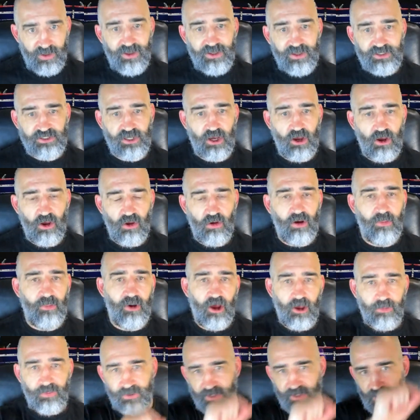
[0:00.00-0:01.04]
So I'm
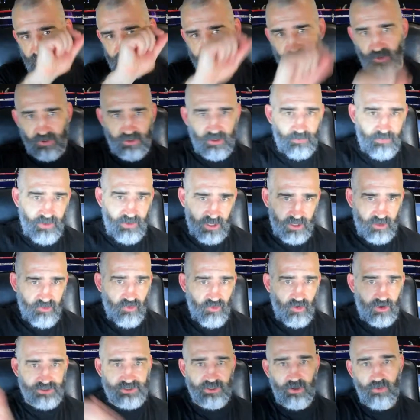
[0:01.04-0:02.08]
hoping they just put the big
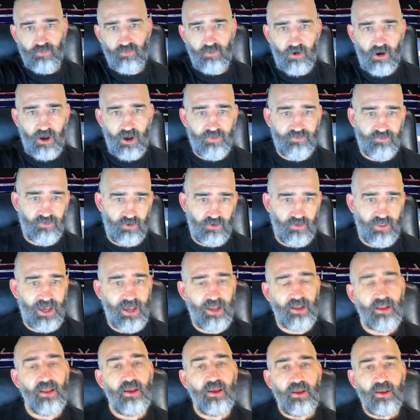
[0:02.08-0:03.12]
cross right through that
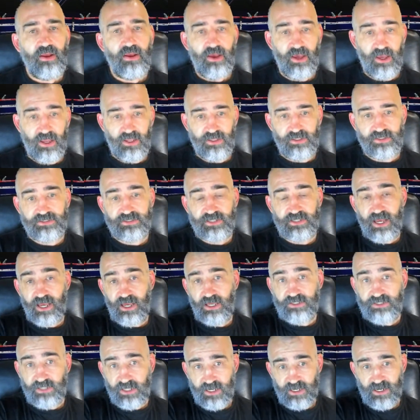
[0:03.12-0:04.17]
and say
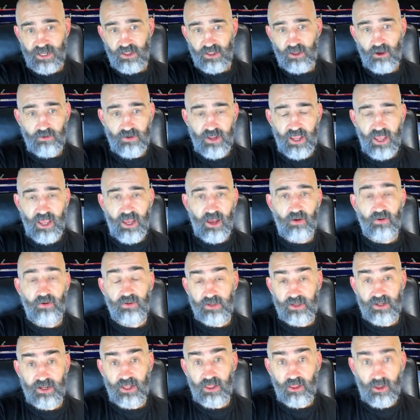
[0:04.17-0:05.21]
to Canelo now, and
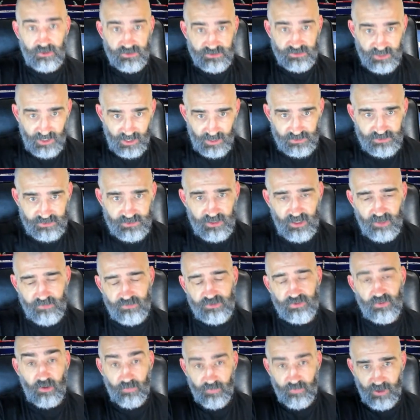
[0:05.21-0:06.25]
Canelo's saying to them as
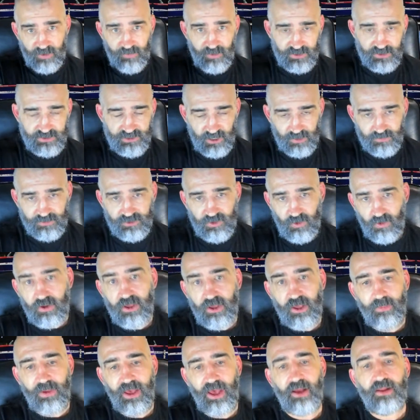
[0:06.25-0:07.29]
well, PBC I'm talking
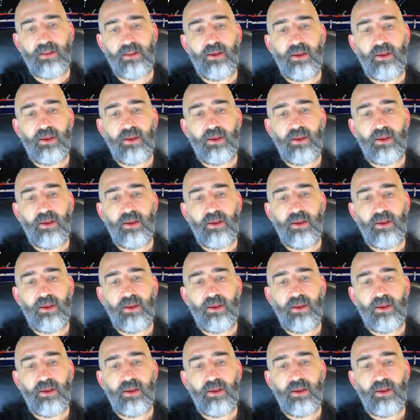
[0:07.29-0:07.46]
about,